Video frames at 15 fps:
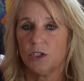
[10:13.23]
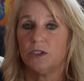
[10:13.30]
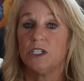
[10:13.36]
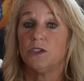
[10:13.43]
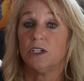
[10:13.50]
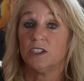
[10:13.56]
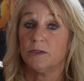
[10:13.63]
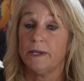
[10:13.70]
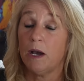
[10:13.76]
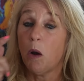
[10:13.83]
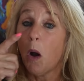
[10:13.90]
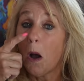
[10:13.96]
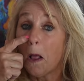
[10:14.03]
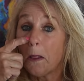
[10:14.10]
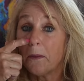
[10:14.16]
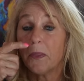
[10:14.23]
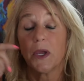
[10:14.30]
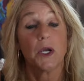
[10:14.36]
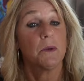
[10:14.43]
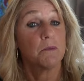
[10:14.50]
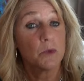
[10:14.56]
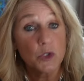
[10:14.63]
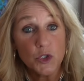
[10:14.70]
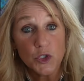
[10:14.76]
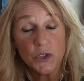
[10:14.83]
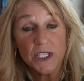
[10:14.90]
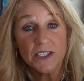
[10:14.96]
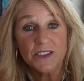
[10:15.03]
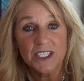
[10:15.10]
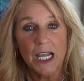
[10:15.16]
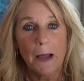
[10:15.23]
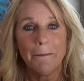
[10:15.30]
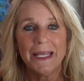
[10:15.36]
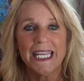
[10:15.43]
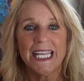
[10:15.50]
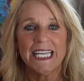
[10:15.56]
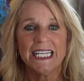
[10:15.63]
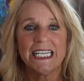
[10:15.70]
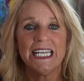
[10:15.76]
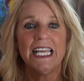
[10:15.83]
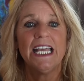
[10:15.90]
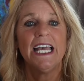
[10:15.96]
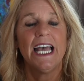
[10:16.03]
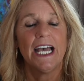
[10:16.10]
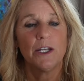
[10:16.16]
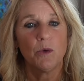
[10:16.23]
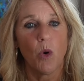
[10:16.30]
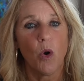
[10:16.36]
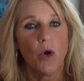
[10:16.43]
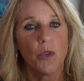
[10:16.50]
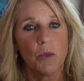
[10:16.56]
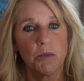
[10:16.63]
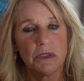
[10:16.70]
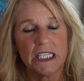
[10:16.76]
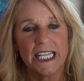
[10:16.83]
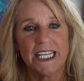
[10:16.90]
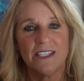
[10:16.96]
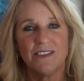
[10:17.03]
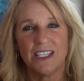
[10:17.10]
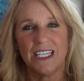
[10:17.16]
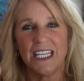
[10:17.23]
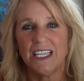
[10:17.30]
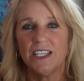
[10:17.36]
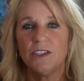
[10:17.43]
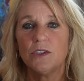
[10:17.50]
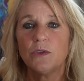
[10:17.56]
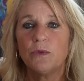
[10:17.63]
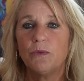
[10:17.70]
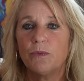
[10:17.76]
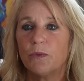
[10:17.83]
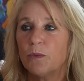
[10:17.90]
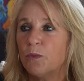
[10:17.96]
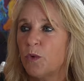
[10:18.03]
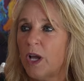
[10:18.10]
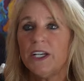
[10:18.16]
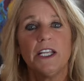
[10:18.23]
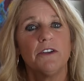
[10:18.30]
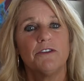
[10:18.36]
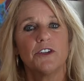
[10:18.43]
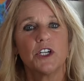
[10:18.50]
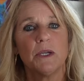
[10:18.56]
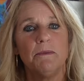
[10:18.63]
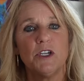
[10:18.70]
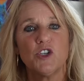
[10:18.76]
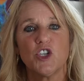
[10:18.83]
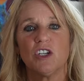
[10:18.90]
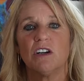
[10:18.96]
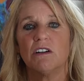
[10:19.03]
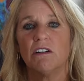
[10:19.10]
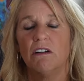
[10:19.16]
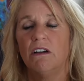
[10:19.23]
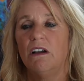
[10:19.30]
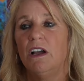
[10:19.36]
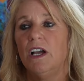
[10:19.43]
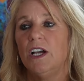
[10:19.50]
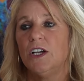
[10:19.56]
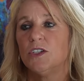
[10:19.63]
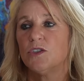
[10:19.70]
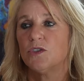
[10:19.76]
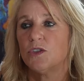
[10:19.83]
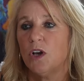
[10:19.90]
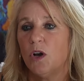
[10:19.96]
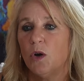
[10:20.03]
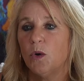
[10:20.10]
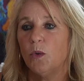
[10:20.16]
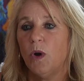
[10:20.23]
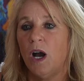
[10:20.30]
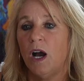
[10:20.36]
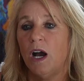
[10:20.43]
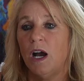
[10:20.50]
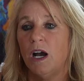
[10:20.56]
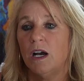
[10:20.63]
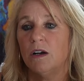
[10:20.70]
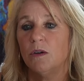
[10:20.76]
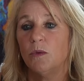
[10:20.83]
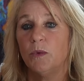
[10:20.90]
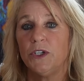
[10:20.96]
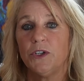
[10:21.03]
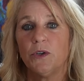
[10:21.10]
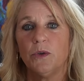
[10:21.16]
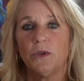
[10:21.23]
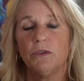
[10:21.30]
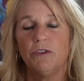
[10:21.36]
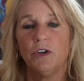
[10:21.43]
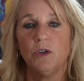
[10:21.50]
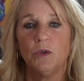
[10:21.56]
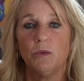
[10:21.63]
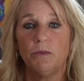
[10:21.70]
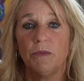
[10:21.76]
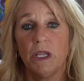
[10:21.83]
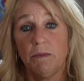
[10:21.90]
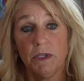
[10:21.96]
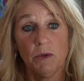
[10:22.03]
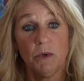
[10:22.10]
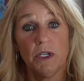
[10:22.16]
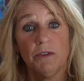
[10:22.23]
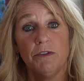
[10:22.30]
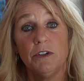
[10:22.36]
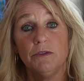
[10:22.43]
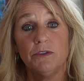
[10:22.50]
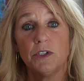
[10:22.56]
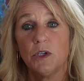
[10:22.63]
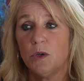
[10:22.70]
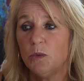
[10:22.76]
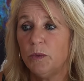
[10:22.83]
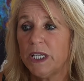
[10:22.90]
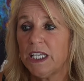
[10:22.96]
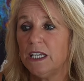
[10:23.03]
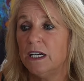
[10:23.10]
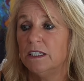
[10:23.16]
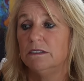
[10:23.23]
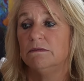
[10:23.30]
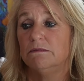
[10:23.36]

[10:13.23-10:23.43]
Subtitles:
He talks about all of the commercial that's coming in and all the plans, and he is running for commissioner. So when you go to vote, maybe you want to vote for Gold Wingnut.